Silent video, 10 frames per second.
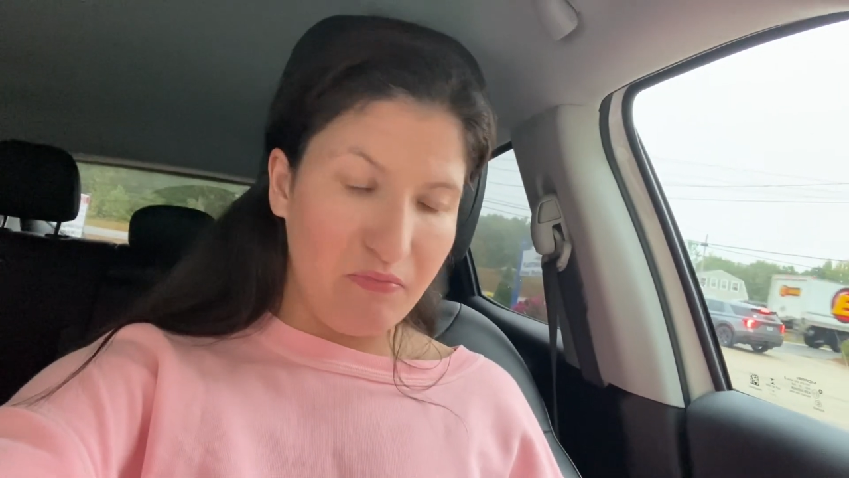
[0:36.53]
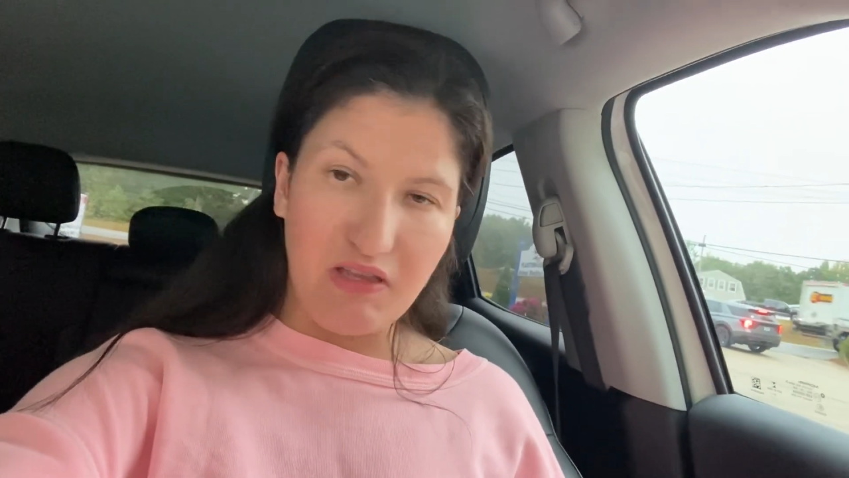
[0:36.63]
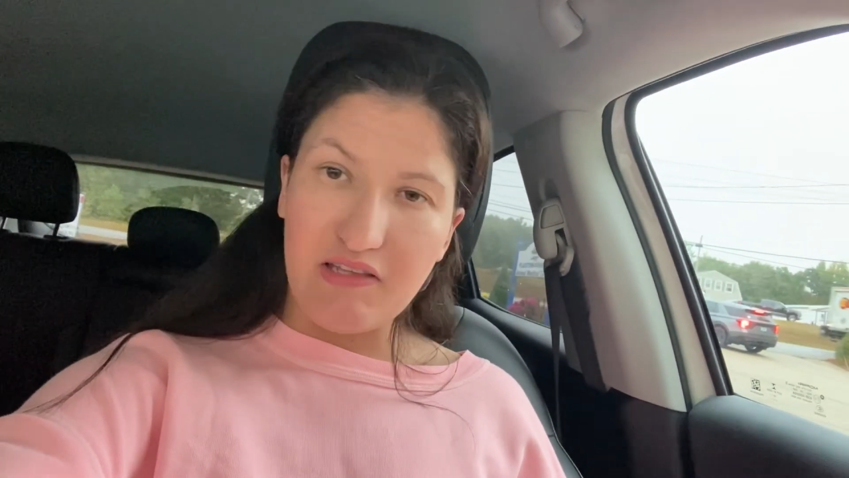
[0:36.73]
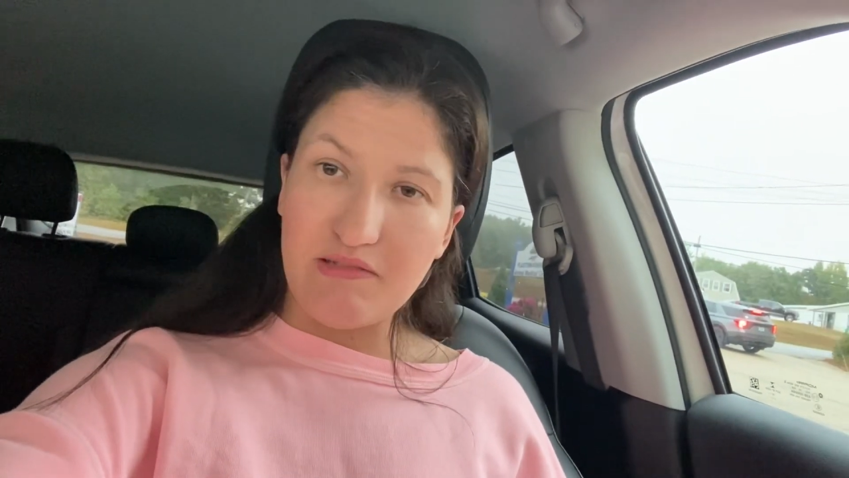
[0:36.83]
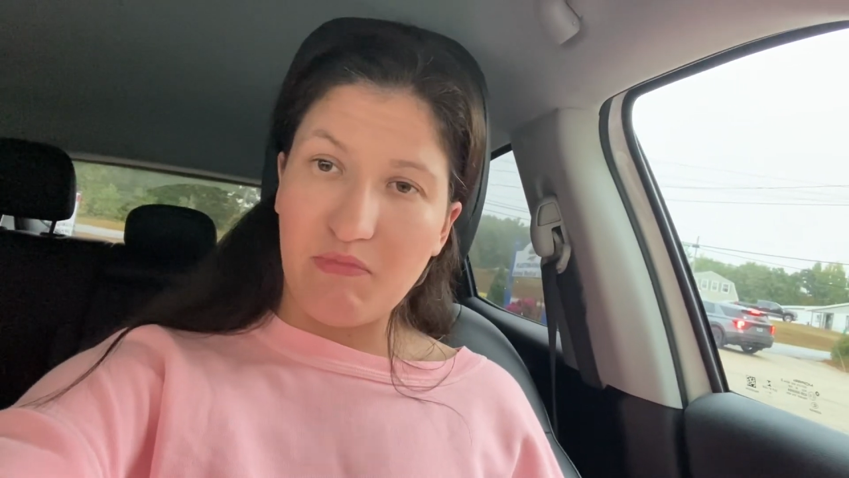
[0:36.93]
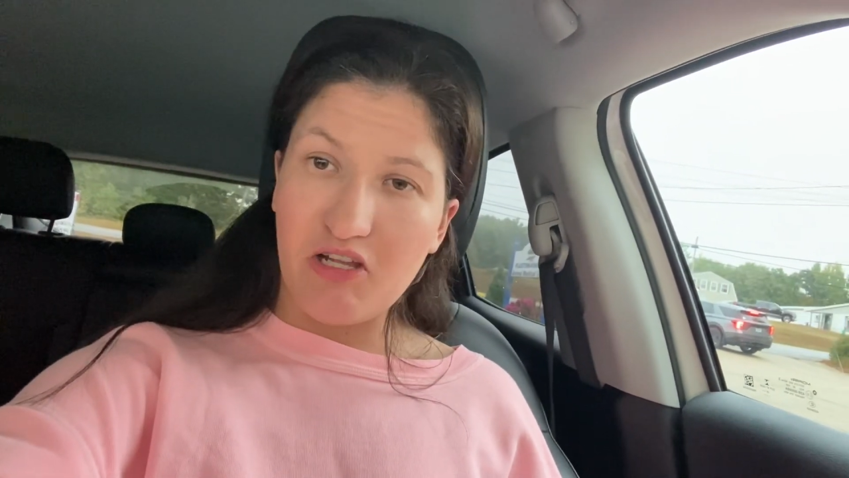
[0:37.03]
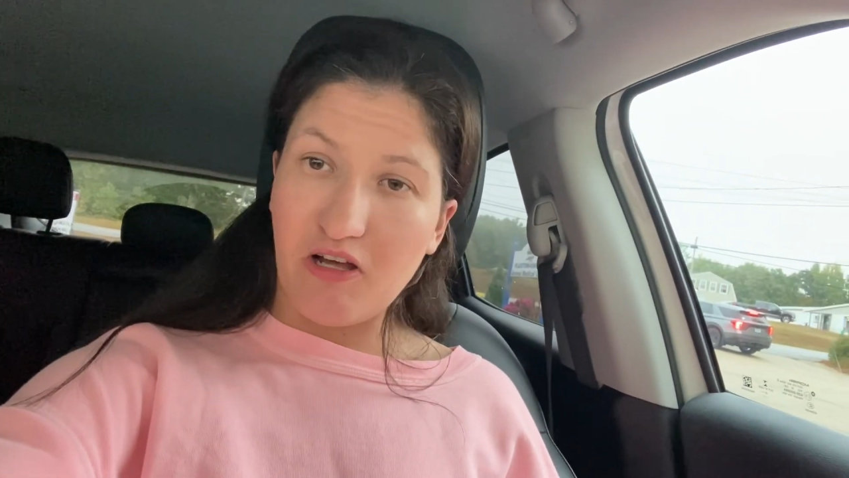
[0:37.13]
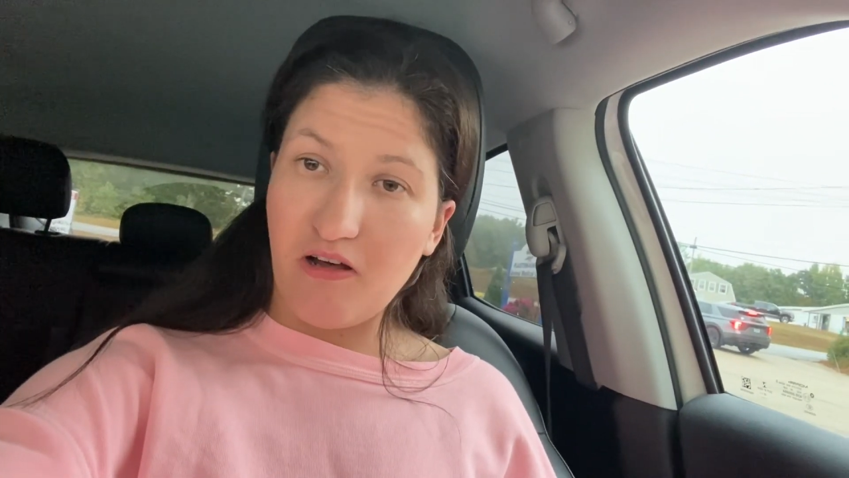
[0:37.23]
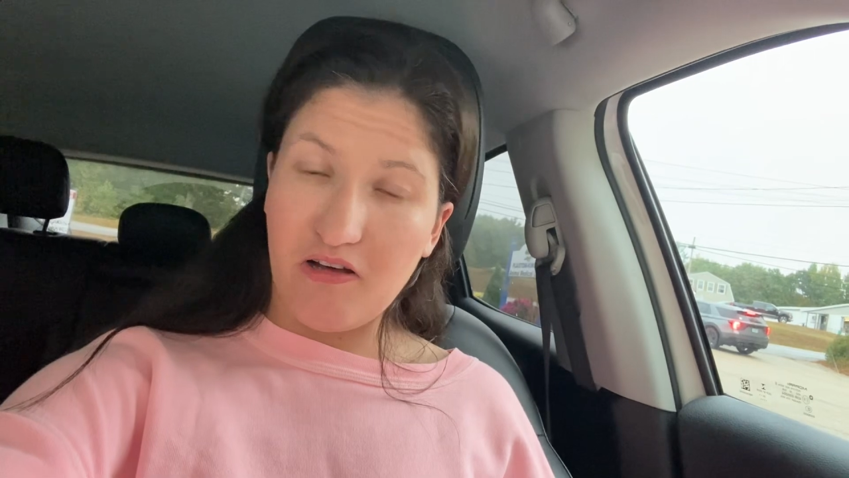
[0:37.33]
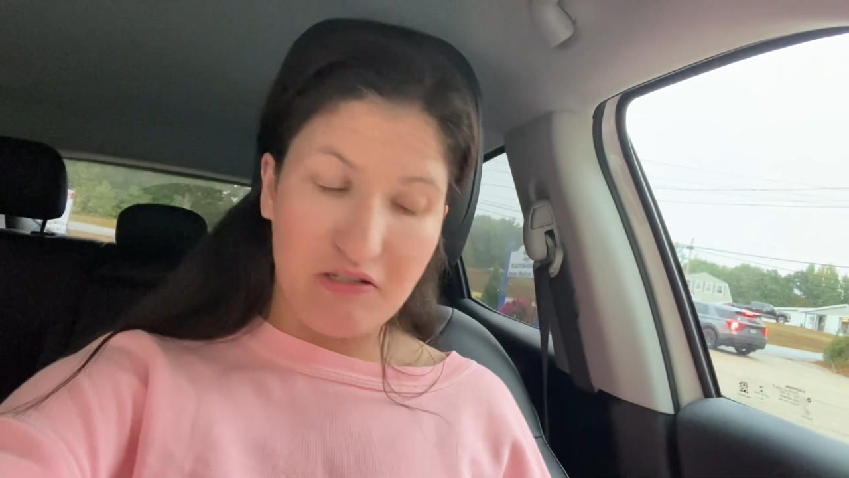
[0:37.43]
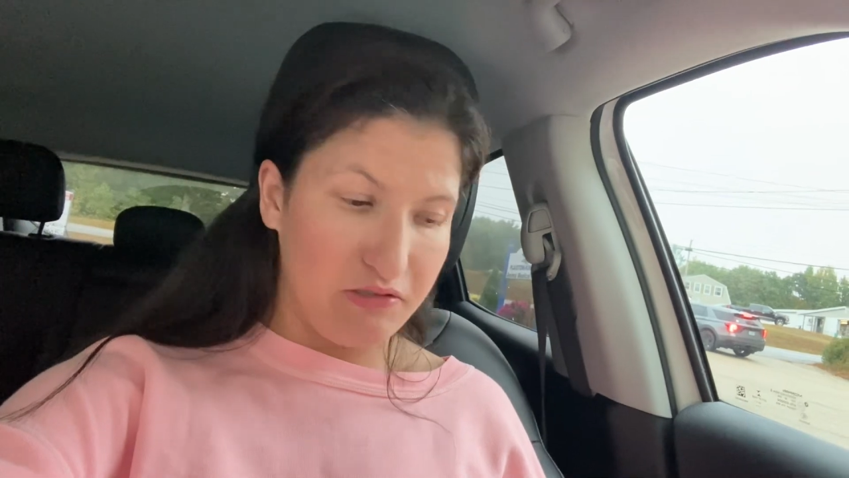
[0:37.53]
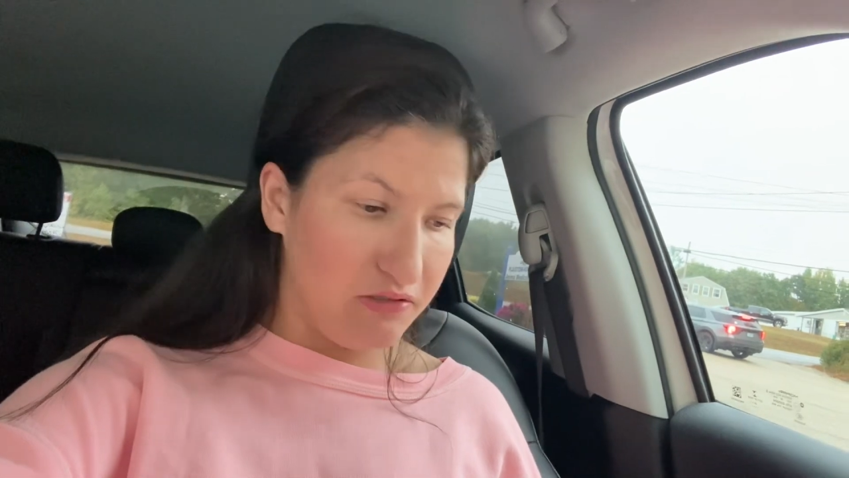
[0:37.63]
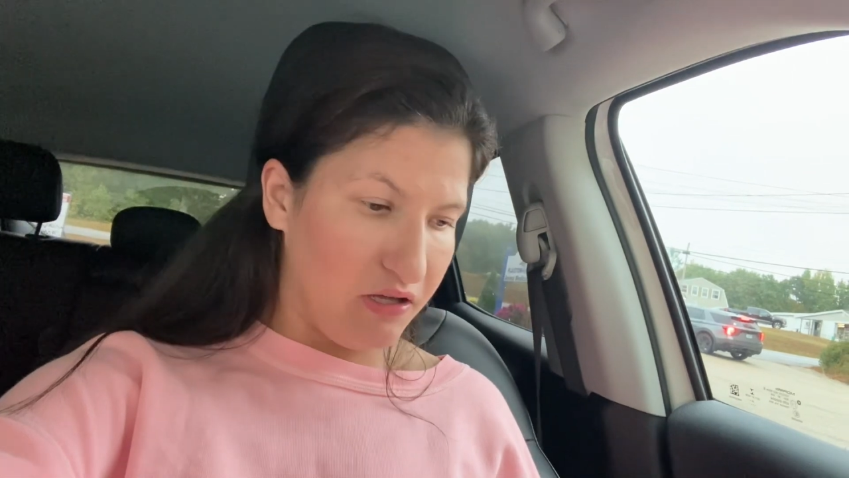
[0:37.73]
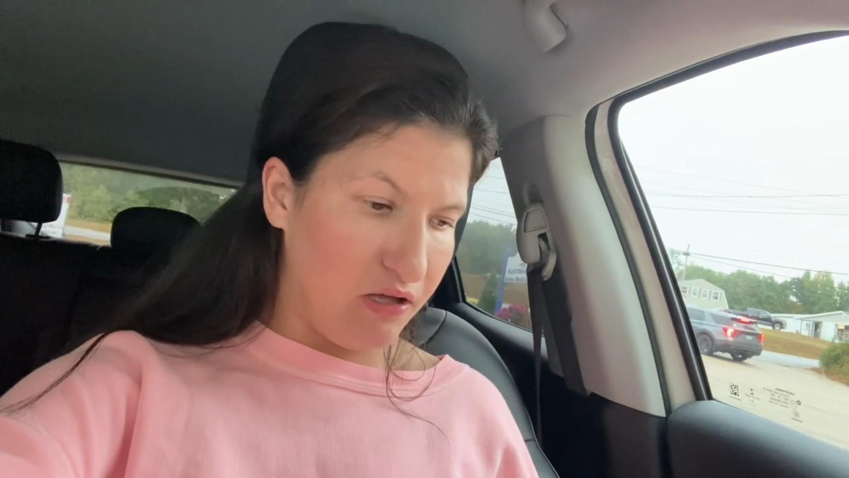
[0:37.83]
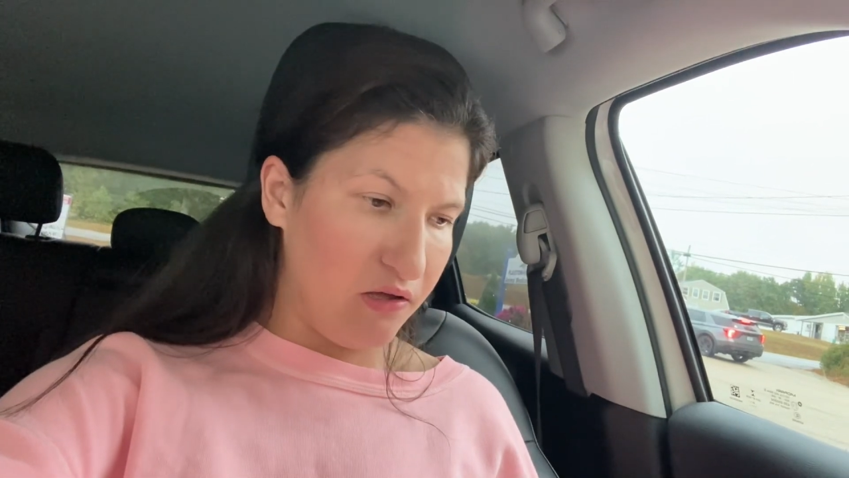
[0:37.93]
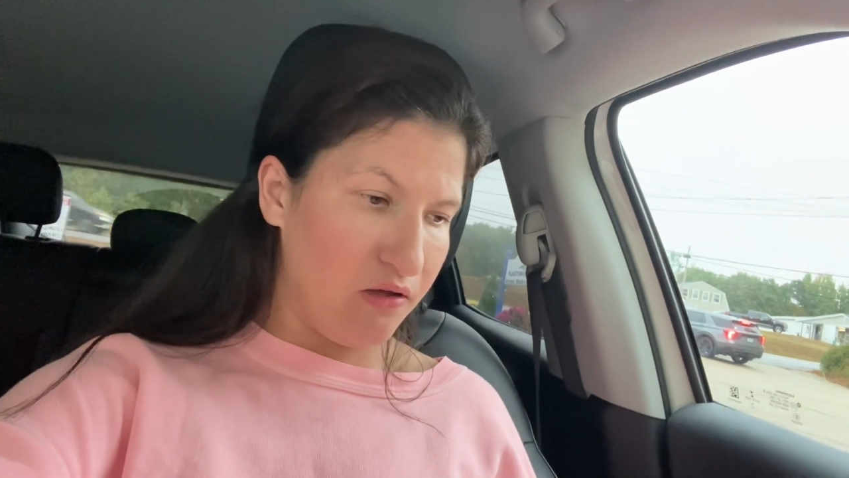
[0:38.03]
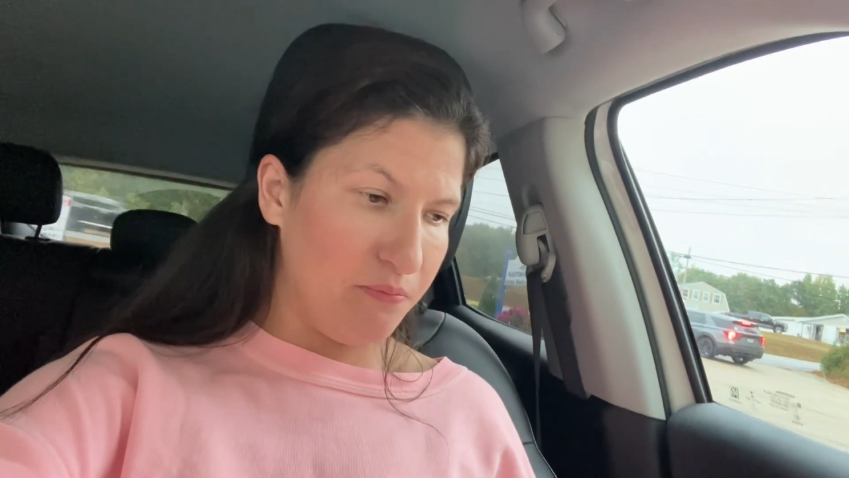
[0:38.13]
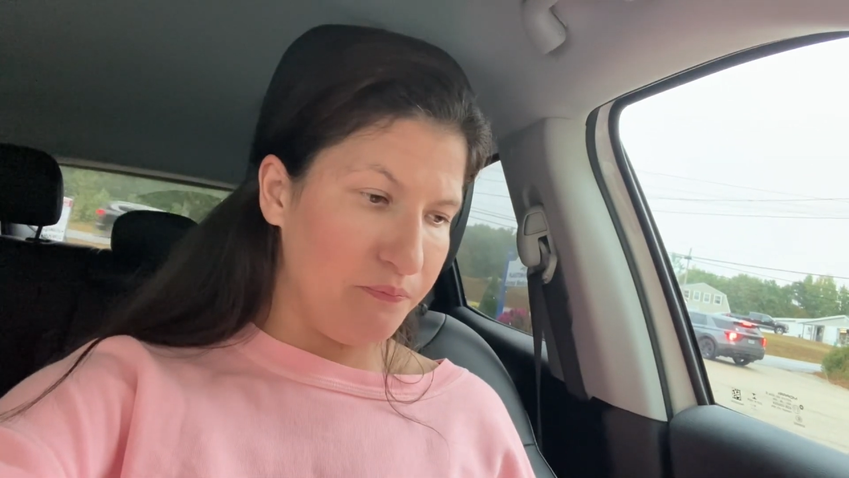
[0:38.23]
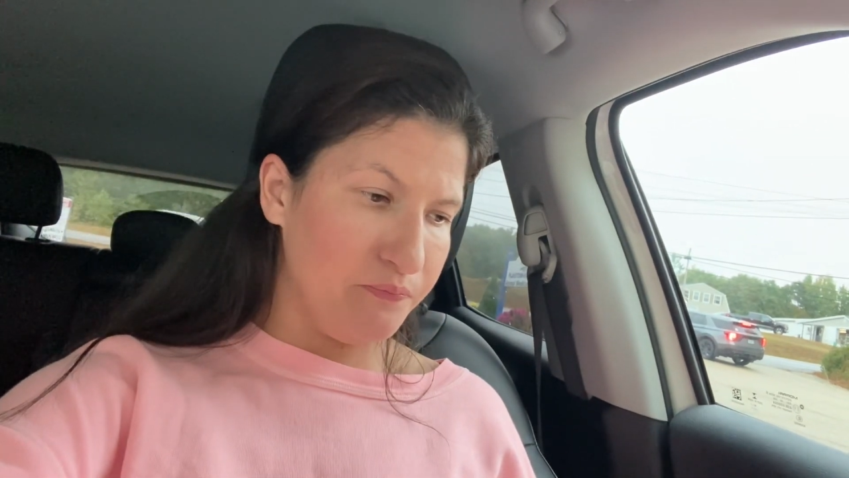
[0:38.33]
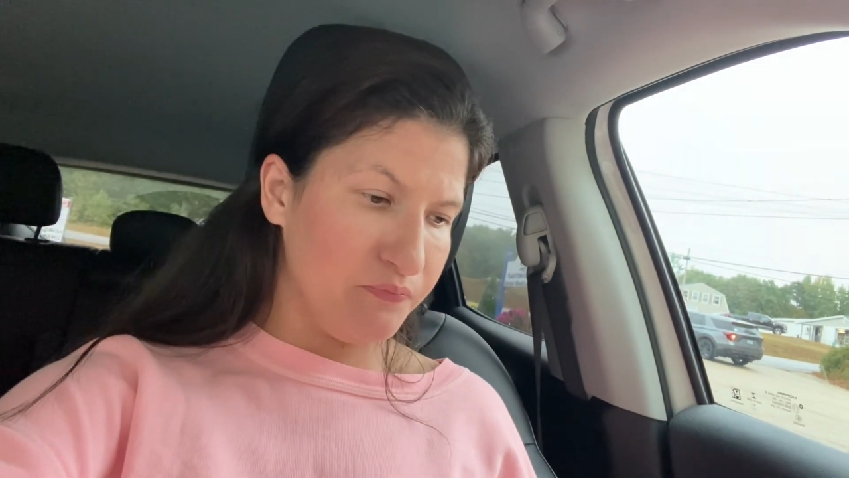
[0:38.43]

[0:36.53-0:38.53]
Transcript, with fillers: me and my dog. Um,